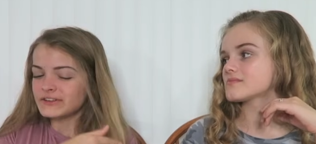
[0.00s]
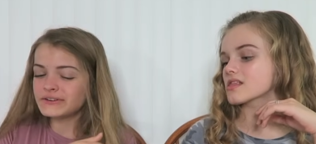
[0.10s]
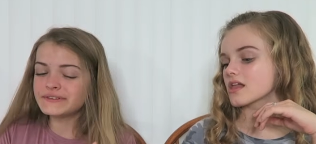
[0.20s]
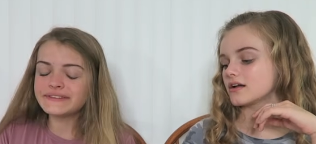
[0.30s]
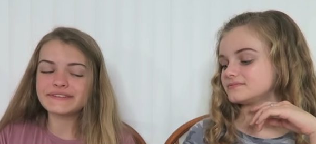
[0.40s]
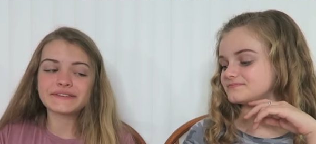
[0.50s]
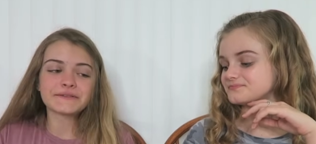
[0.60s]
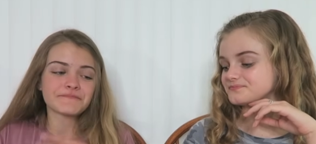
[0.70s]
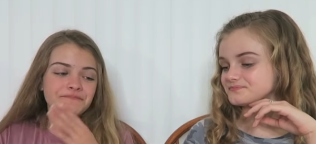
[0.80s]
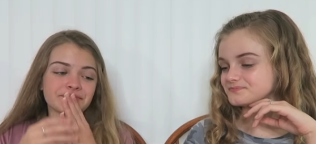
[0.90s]
Speaker 1: Those
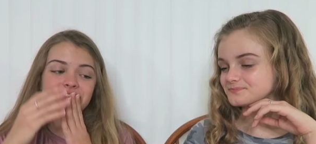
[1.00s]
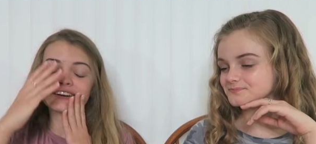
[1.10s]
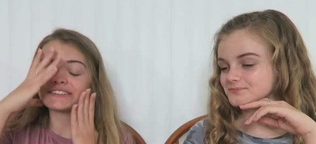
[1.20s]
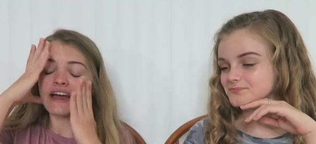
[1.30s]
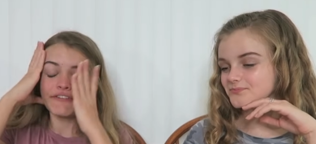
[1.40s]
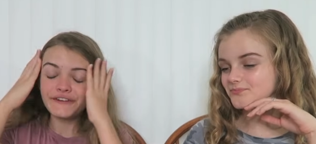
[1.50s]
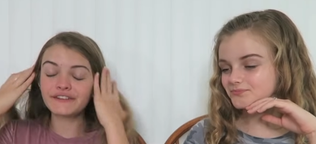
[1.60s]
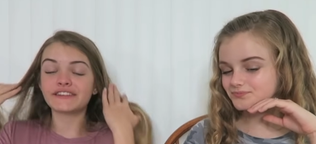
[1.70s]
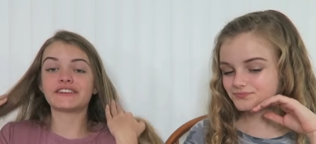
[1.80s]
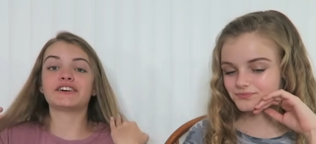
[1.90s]
are
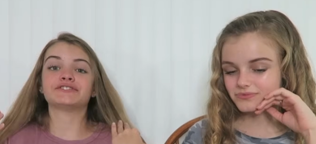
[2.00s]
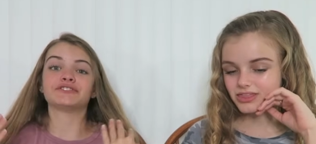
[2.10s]
definitely not